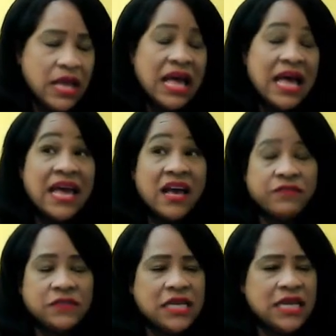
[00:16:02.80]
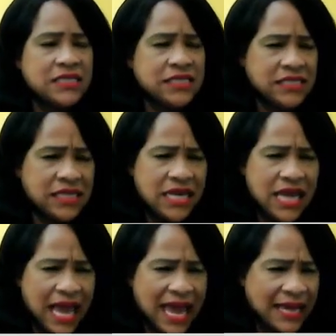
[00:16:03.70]
FD&C
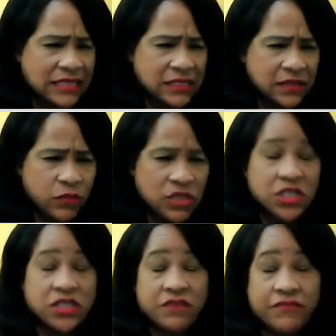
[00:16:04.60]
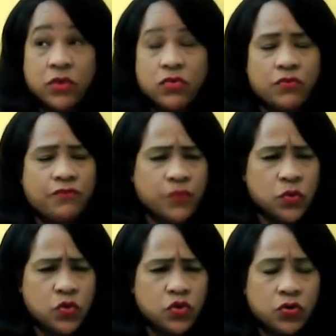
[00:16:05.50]
Act, which is the Federal
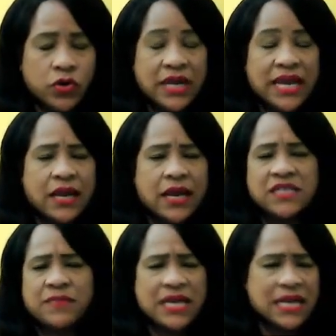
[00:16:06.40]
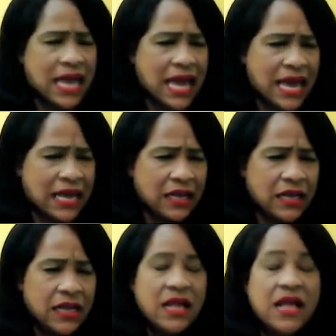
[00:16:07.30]
Food, Drug, and Cosmetic Act.
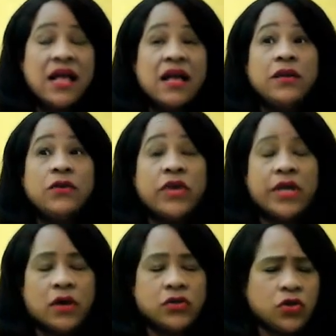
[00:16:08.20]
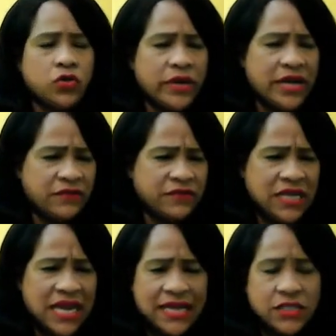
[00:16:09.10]
You can also do an
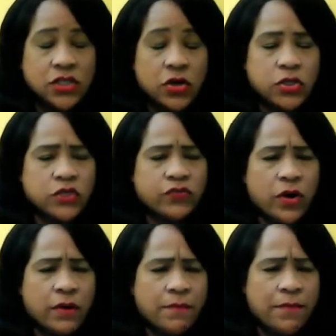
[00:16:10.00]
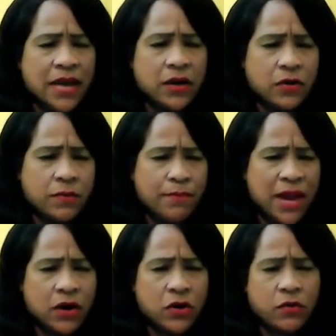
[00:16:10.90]
FDA search for
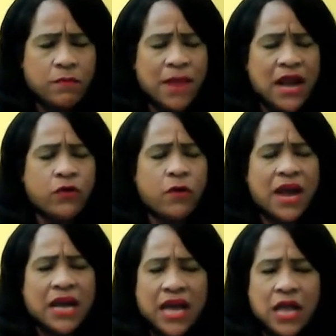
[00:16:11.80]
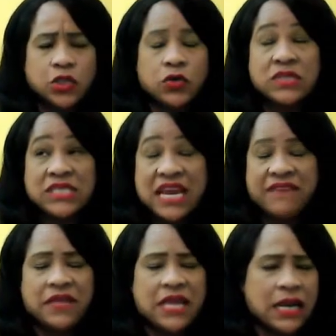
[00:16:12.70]
microbiological
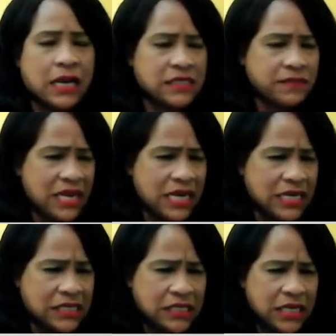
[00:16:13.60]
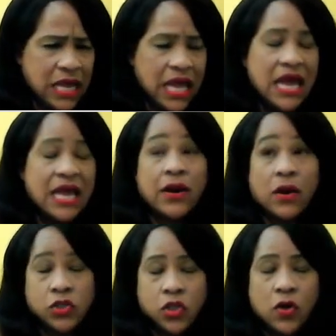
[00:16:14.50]
safety and cosmetics. And
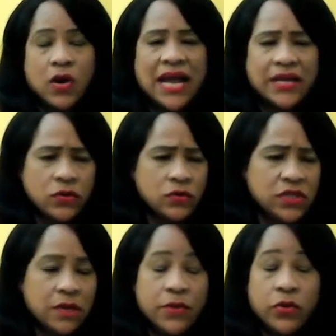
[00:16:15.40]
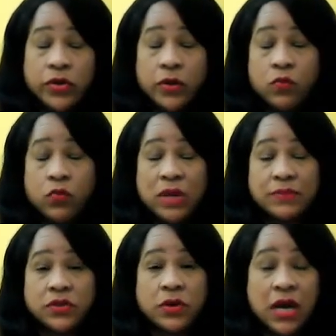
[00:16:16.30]
also, I use the
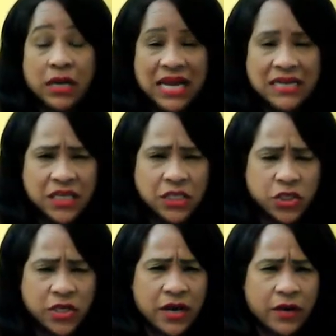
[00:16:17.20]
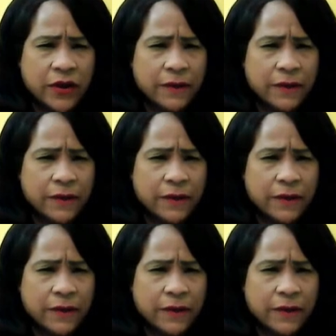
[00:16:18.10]
Merriam-Webster Online Dictionary.